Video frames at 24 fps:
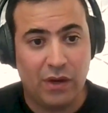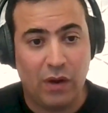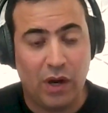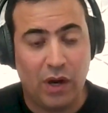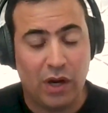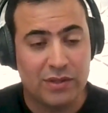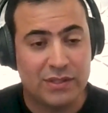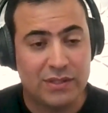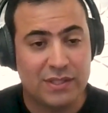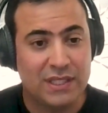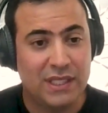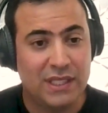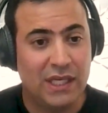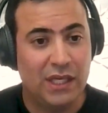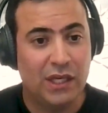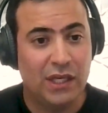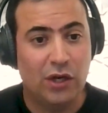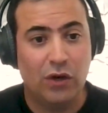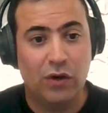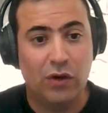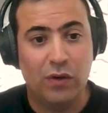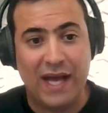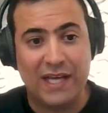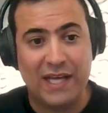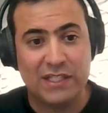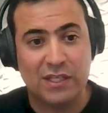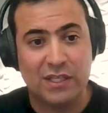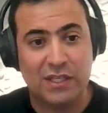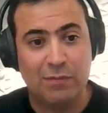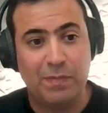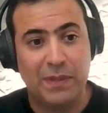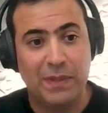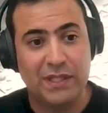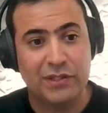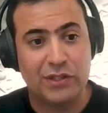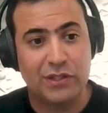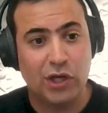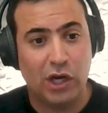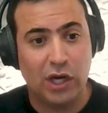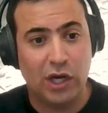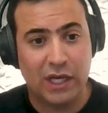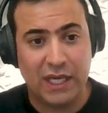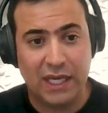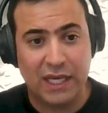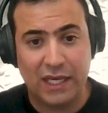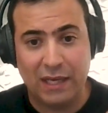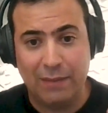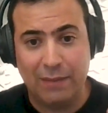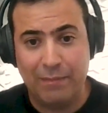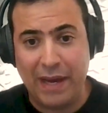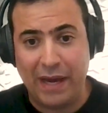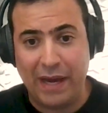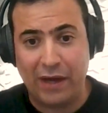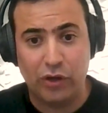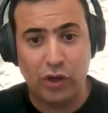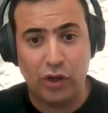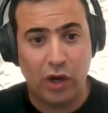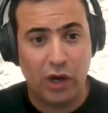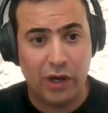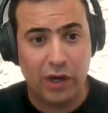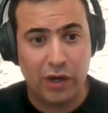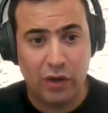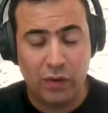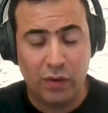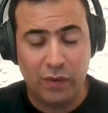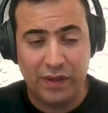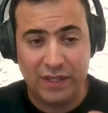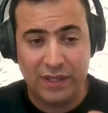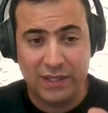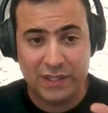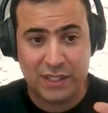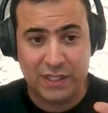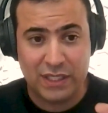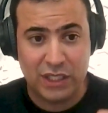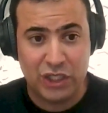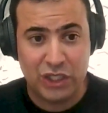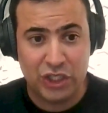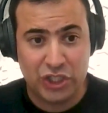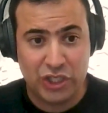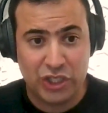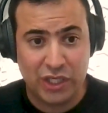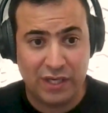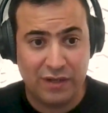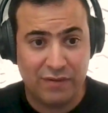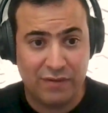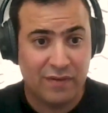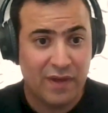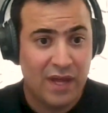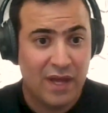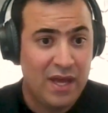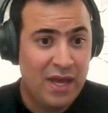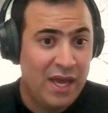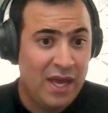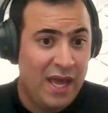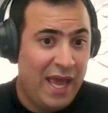our CEO hasn't been talking about auto and this initiative.